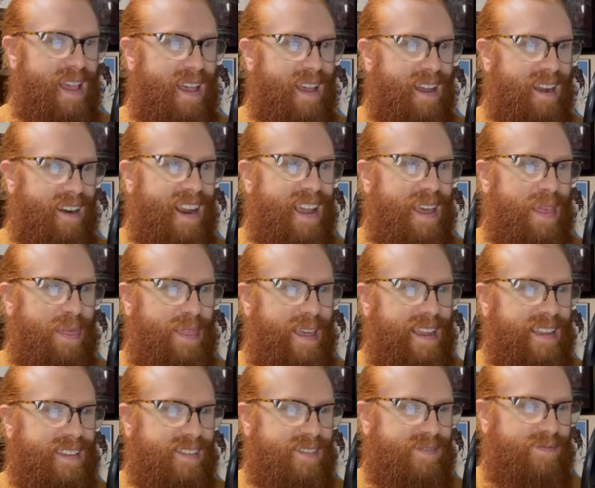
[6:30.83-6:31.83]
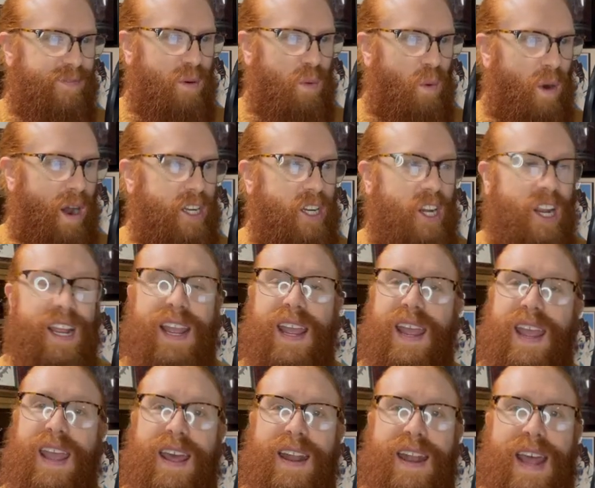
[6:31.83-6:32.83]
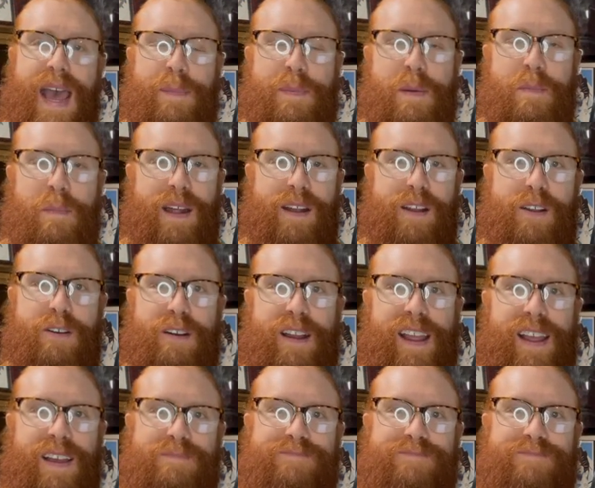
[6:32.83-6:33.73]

All right, thanks for watching, and happy monitoring.